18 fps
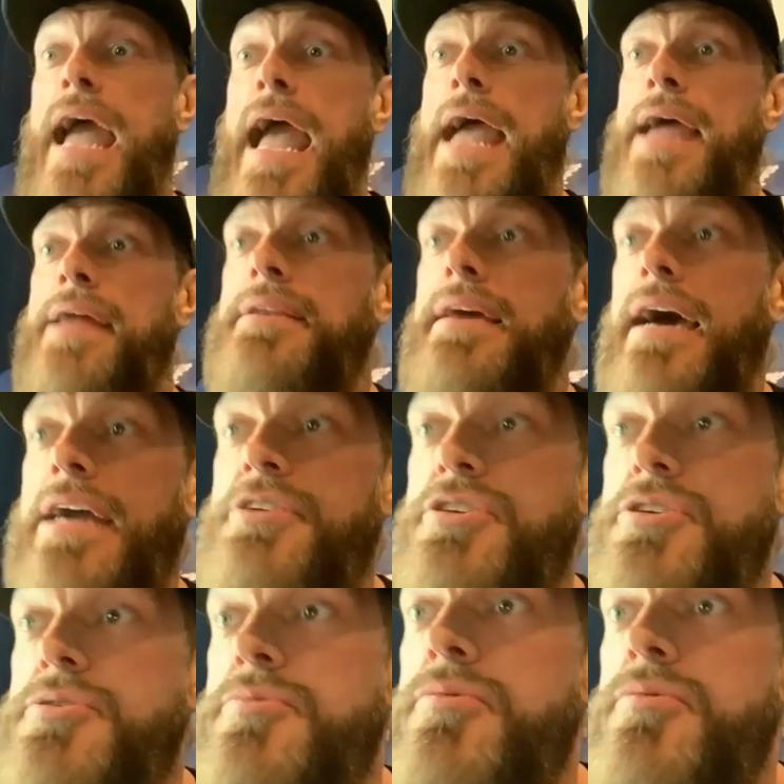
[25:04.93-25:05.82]
And I
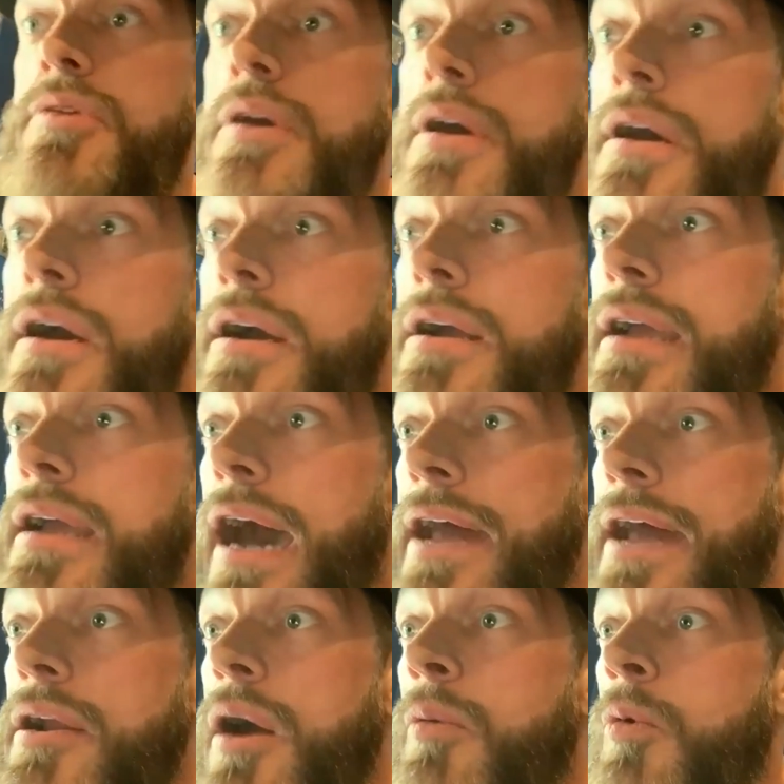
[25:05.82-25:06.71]
just
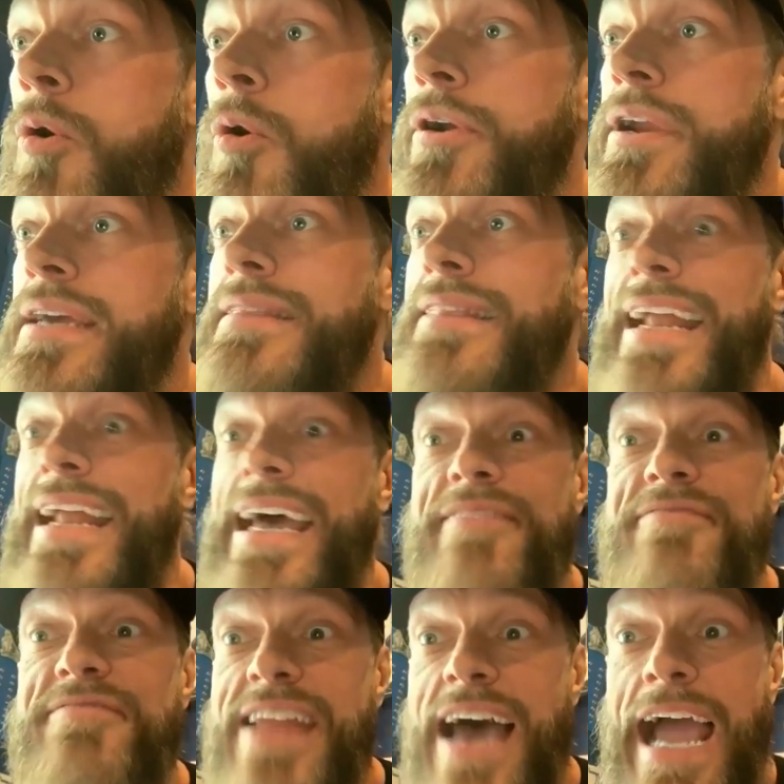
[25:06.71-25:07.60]
got a warning that I
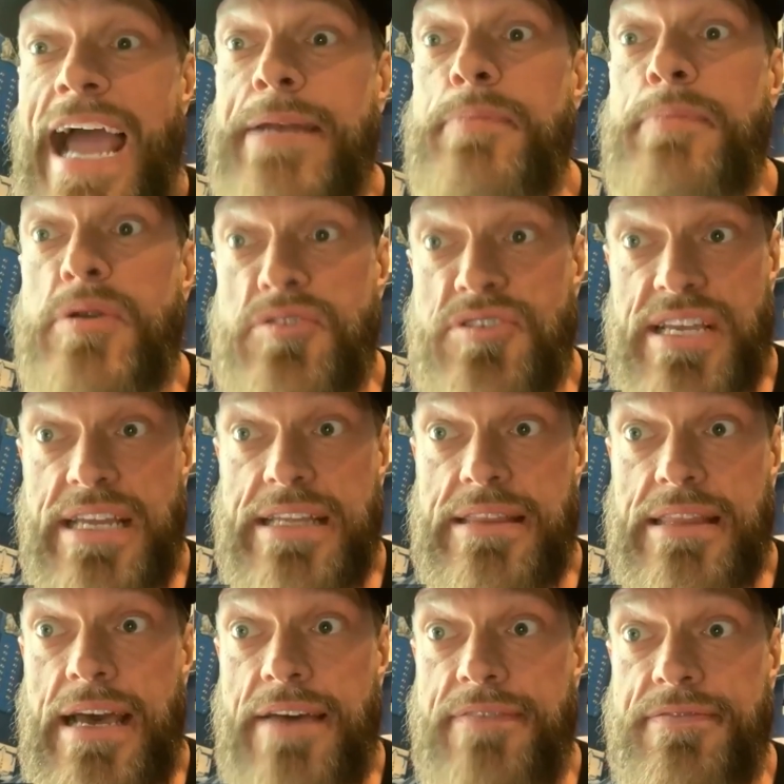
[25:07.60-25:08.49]
have
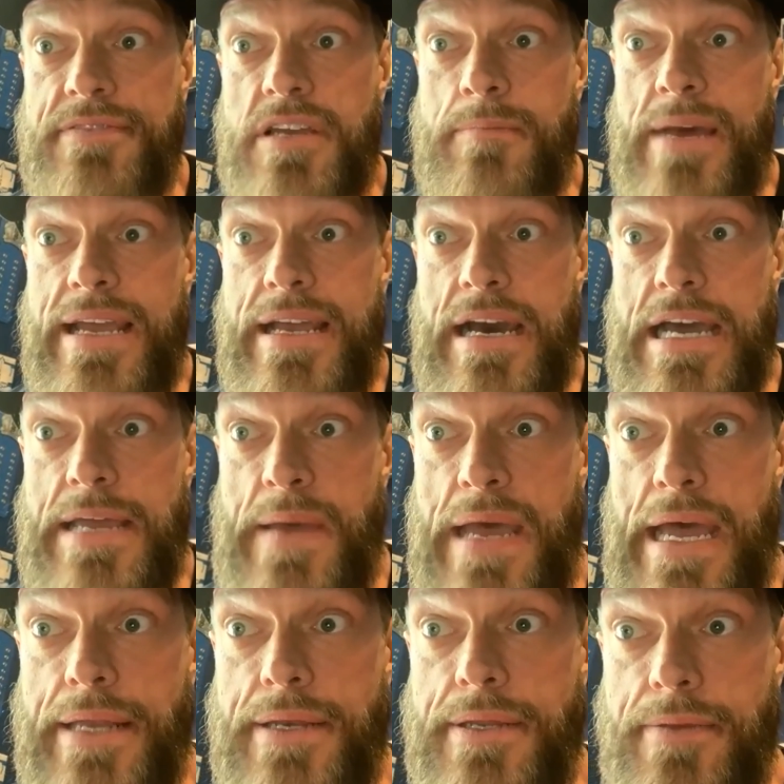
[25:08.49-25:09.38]
9% left on my
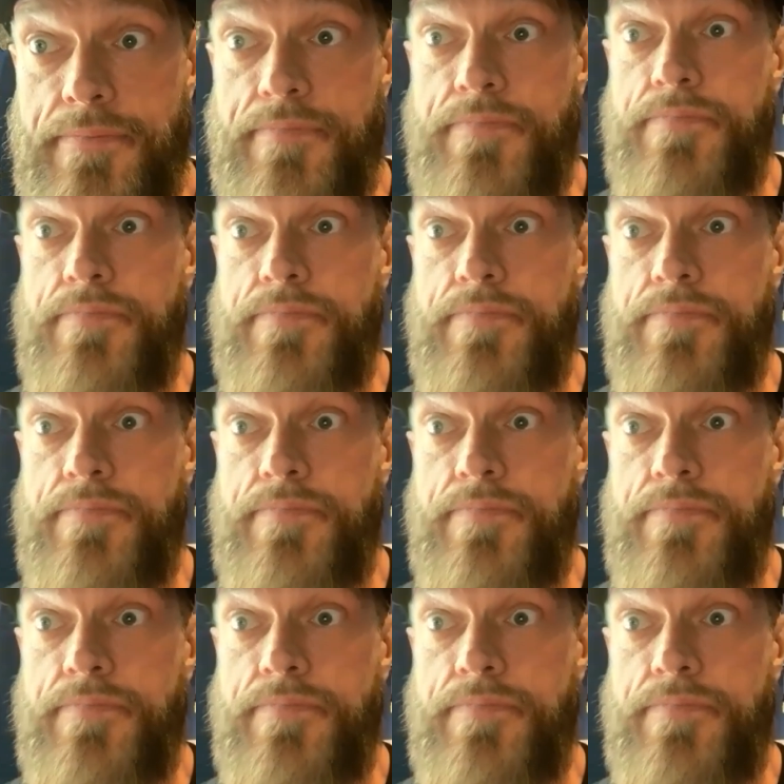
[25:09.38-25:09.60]
iPad.